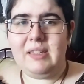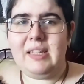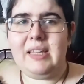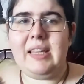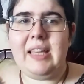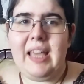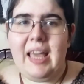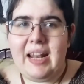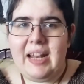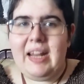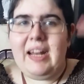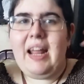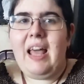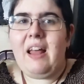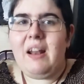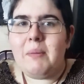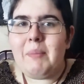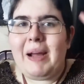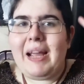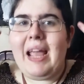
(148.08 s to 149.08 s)
get it out
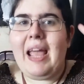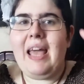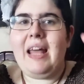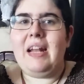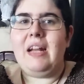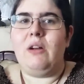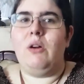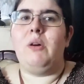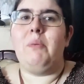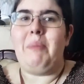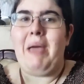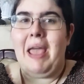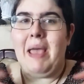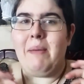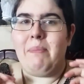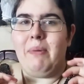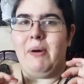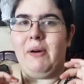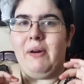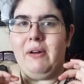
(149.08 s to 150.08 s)
of my head and on
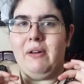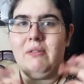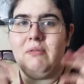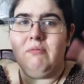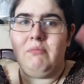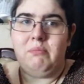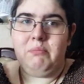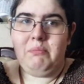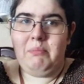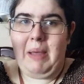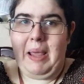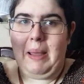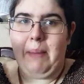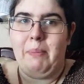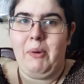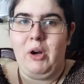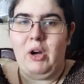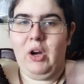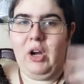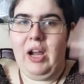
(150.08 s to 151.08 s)
paper
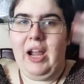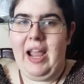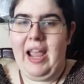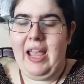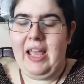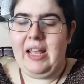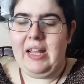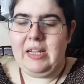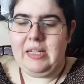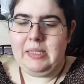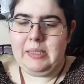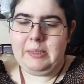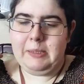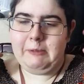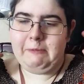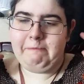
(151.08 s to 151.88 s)
and